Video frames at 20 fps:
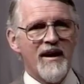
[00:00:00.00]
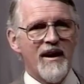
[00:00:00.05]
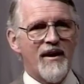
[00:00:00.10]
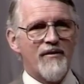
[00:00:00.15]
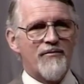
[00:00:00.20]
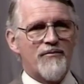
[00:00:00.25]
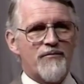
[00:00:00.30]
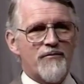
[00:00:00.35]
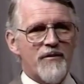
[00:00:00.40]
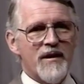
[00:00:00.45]
a
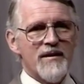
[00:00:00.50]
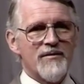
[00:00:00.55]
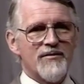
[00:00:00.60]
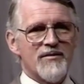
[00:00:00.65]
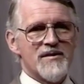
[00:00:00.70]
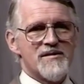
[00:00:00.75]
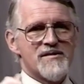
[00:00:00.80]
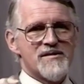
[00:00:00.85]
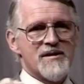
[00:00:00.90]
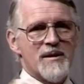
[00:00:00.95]
faith
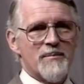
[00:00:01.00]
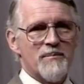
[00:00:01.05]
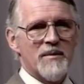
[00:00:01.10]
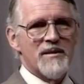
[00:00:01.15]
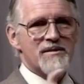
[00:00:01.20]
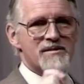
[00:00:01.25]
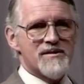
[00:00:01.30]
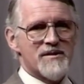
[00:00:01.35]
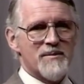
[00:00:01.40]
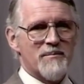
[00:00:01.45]
that
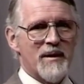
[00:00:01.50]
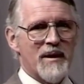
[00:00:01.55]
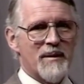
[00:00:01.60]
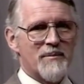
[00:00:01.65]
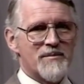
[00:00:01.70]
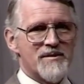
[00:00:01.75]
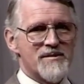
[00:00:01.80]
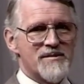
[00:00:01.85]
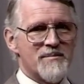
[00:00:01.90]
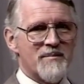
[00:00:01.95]
submits to
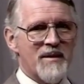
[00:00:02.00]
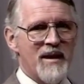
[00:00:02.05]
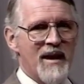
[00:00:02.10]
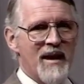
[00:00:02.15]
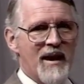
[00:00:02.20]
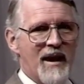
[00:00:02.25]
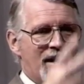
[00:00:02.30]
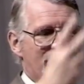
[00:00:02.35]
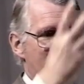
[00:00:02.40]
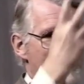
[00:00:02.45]
baptism,
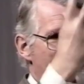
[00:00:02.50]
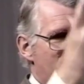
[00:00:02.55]
and a